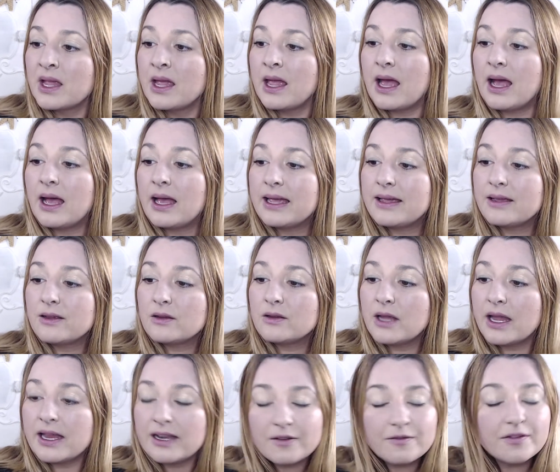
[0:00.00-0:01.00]
Uh,
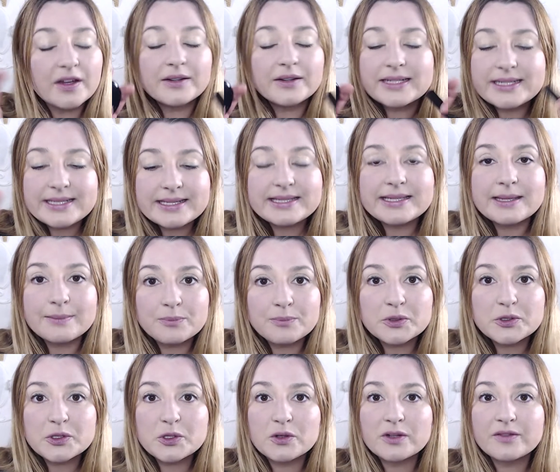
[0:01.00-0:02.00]
in a very
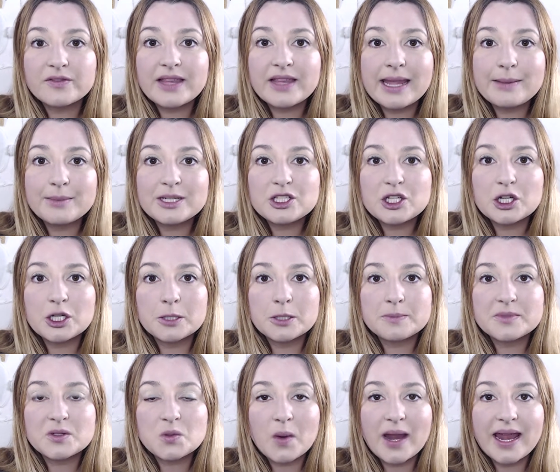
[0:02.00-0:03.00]
simple sort of layman
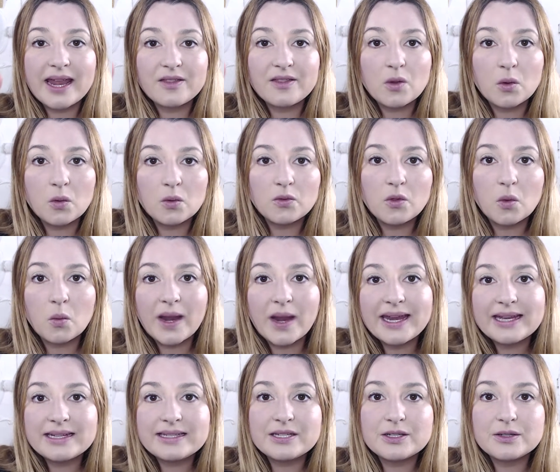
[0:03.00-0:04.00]
terms way, the, the
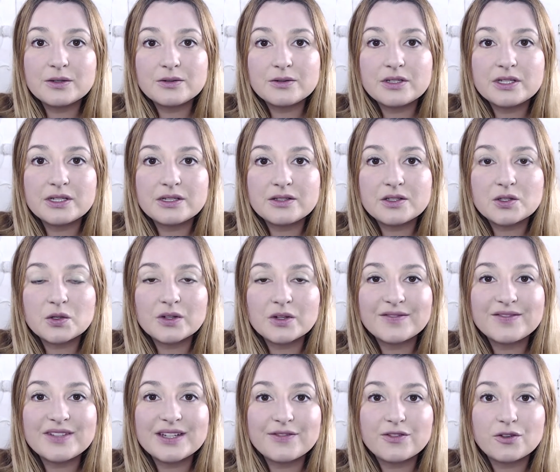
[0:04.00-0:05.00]
way to, to sort
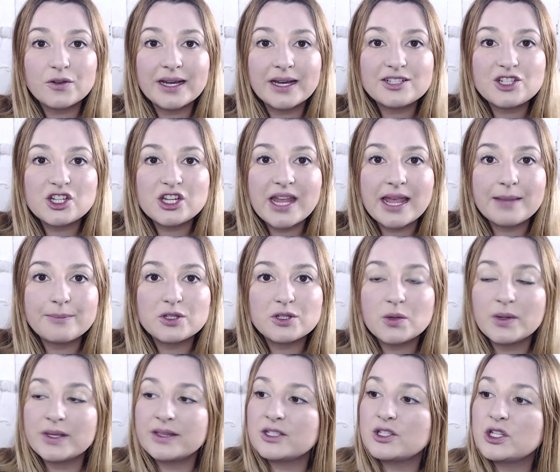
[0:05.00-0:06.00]
of differentiate
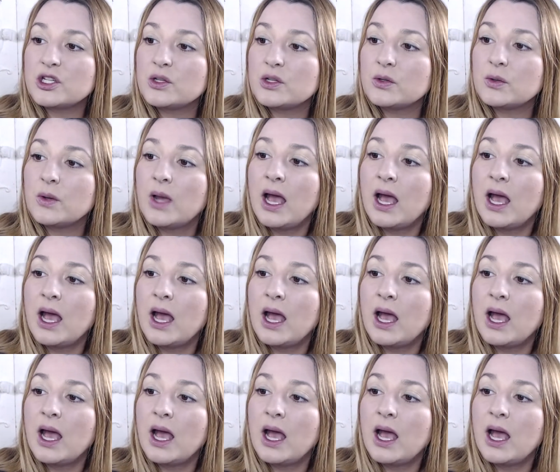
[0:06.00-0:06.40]
between the two,